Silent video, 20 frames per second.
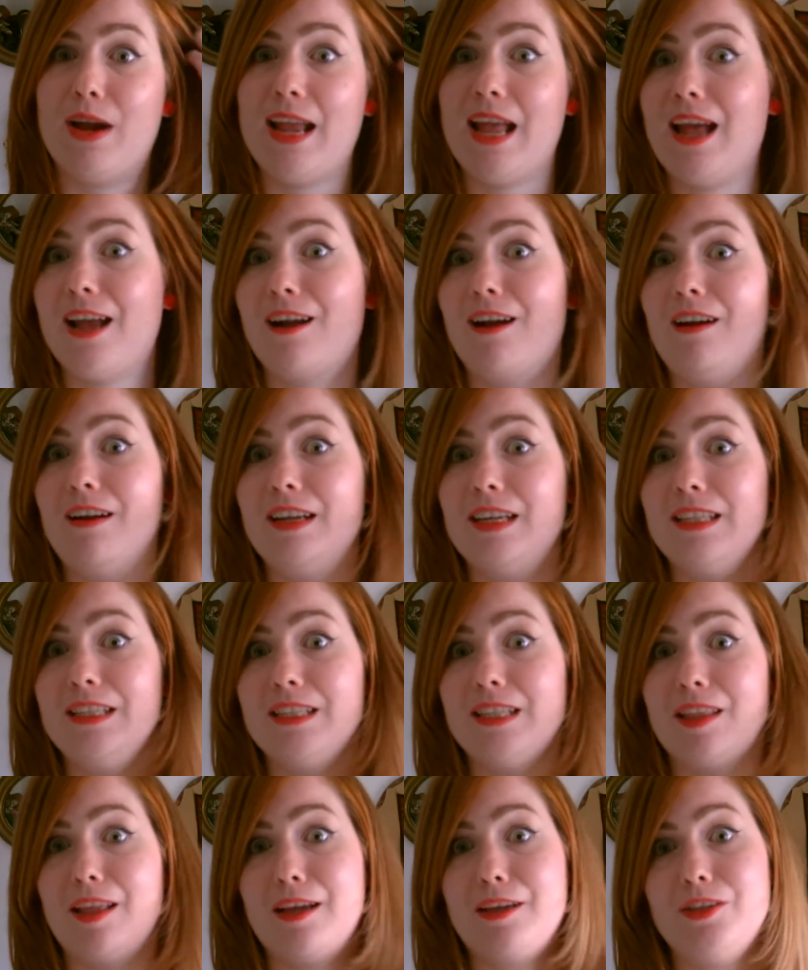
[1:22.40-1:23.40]
My haircut
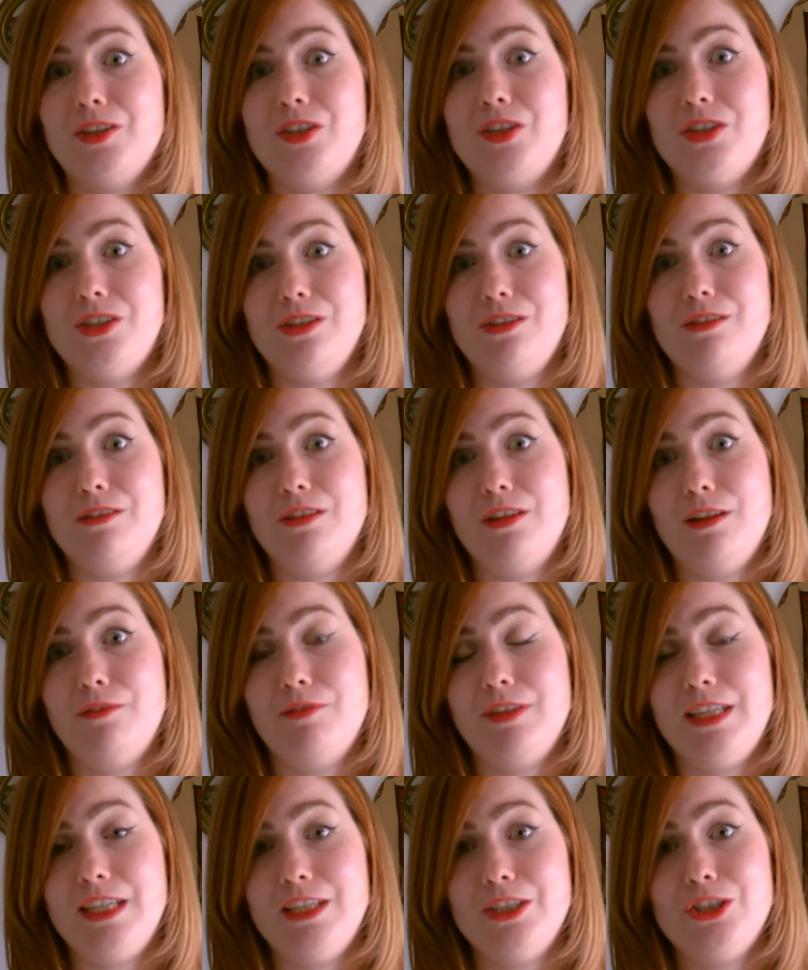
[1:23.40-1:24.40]
is thanks to the
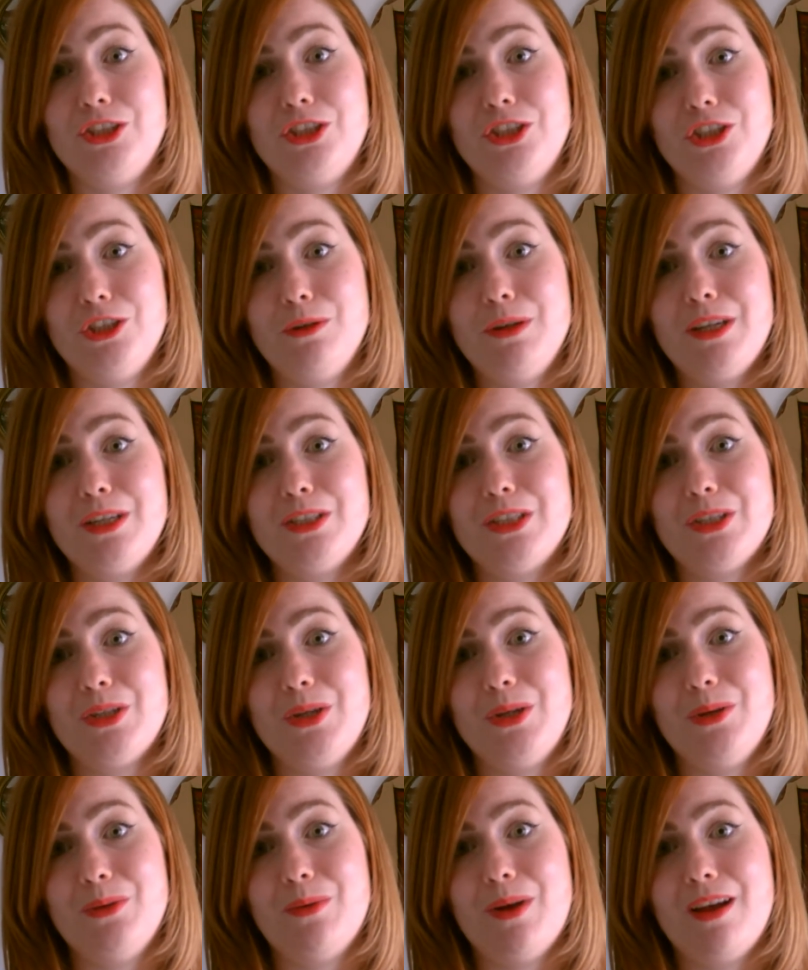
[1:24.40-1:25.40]
lovely
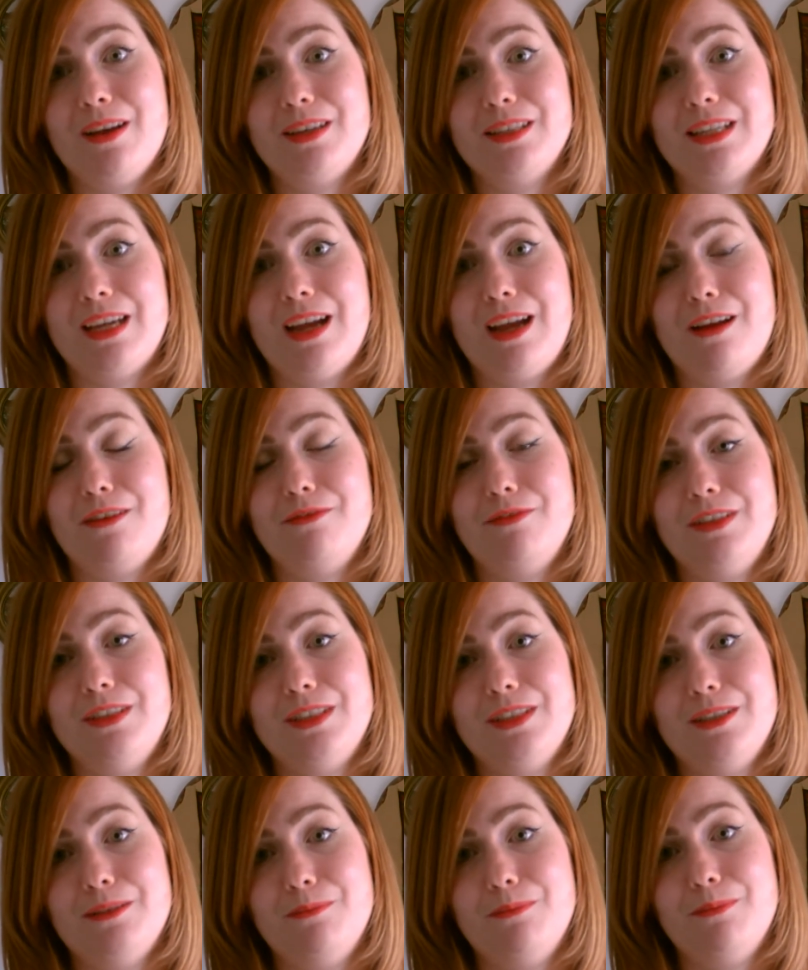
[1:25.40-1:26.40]
Stuart, who works at
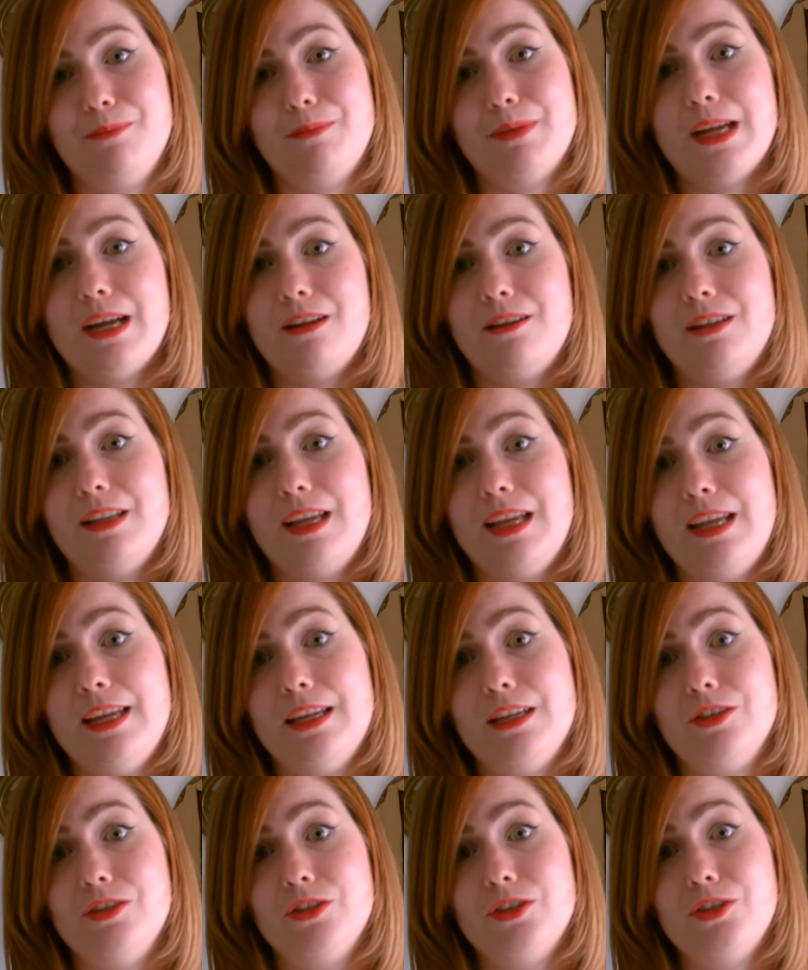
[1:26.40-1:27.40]
Vincent Bell
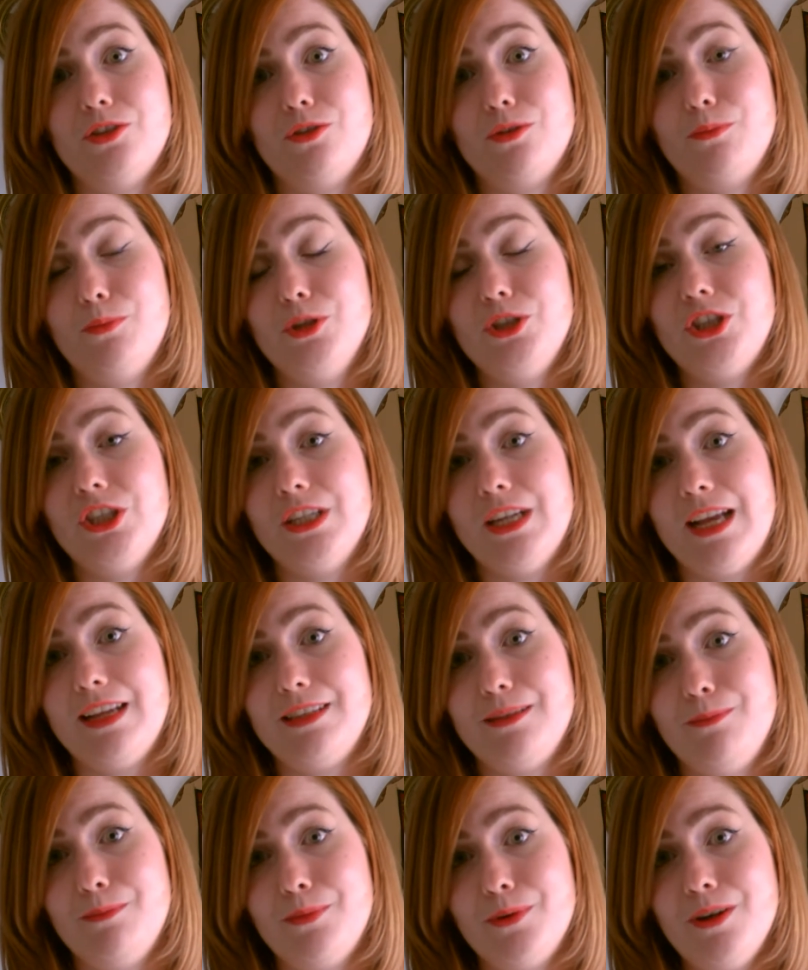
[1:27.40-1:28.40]
in Stockbridge in
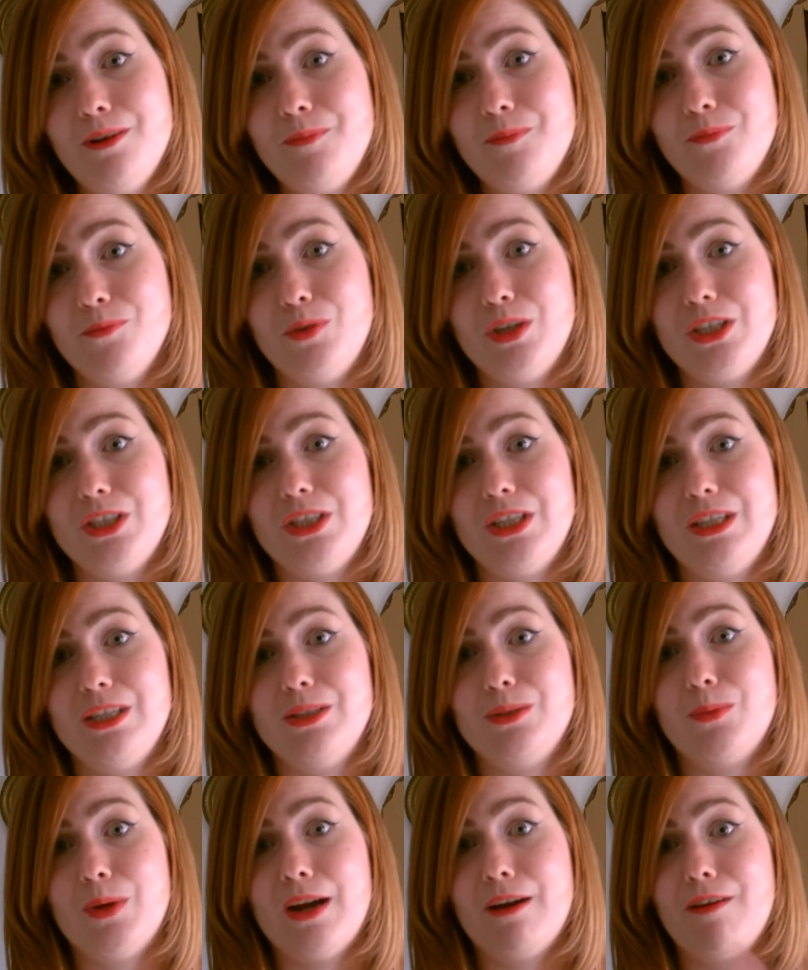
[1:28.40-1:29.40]
Edinburgh,
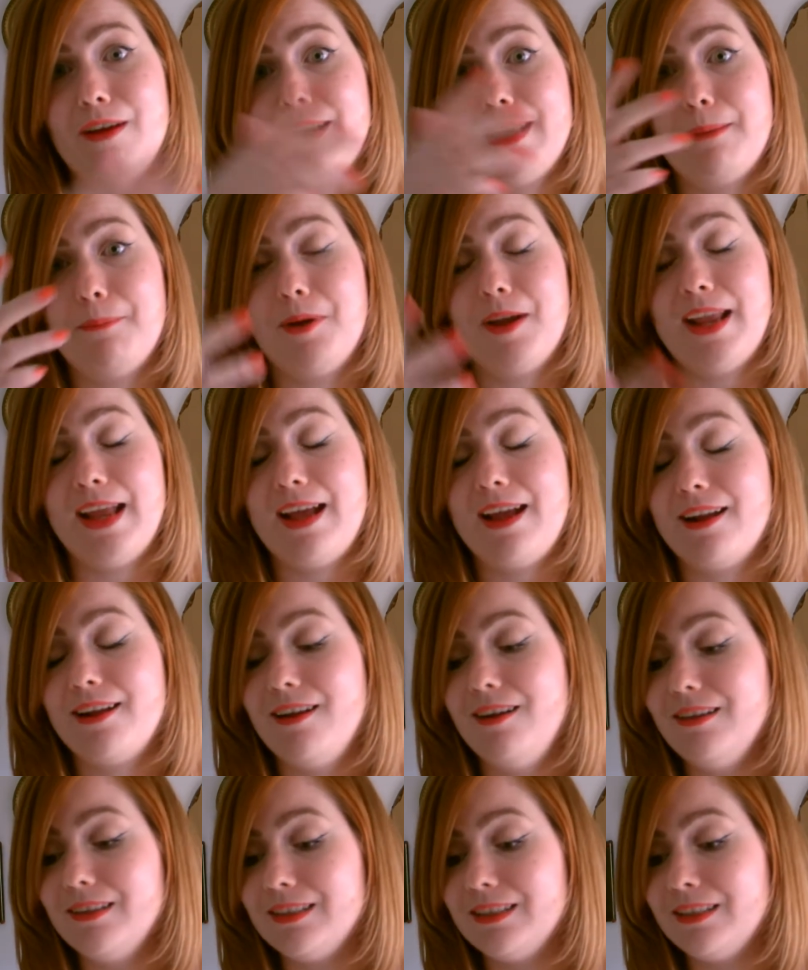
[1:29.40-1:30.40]
which is where I get my
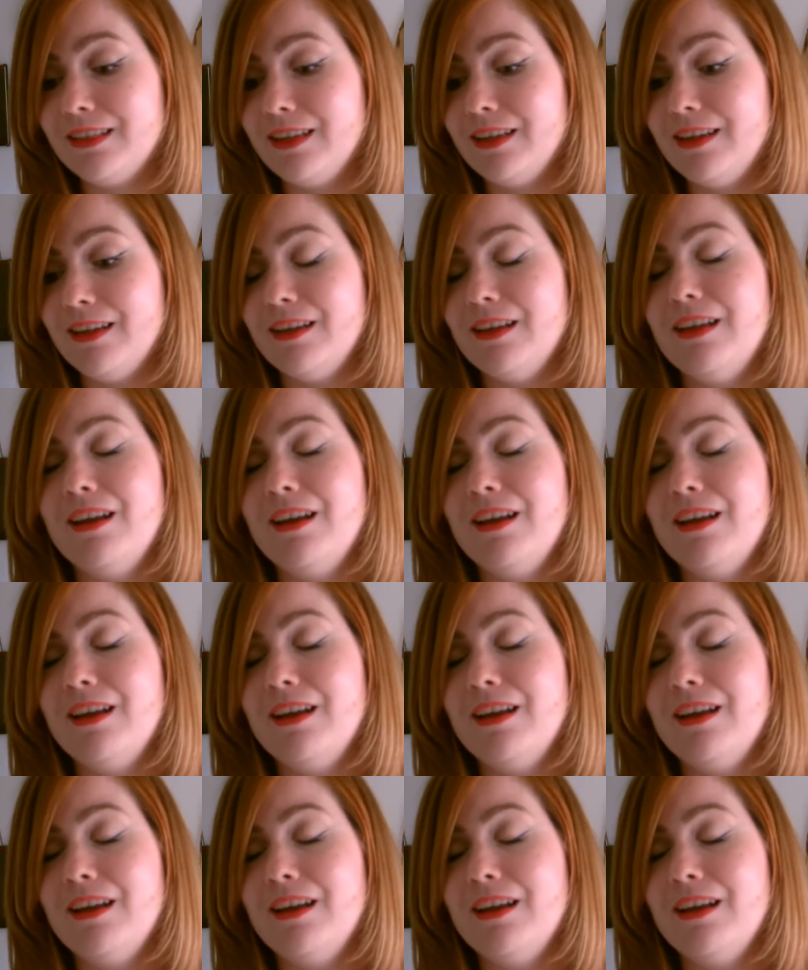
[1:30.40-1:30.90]
haircuts.